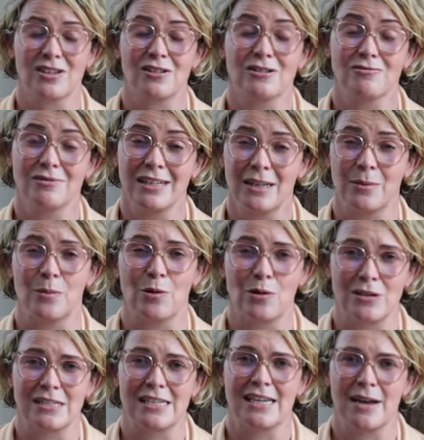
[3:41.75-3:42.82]
So it's really
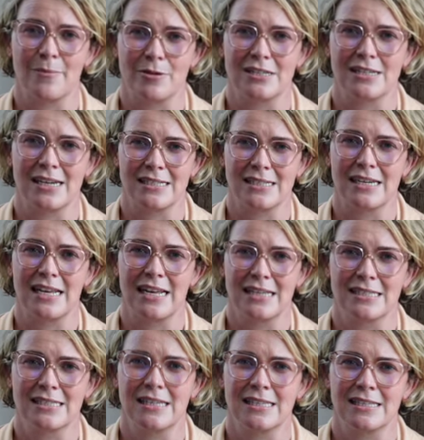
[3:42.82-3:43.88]
important to get protected
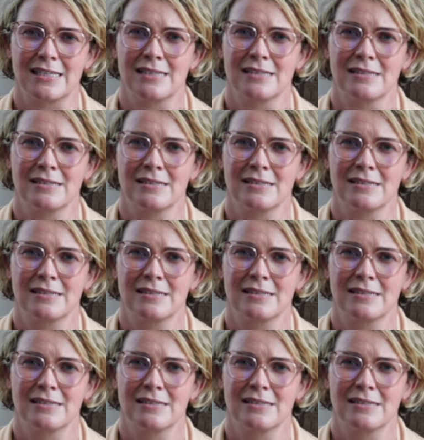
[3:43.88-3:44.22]
against this.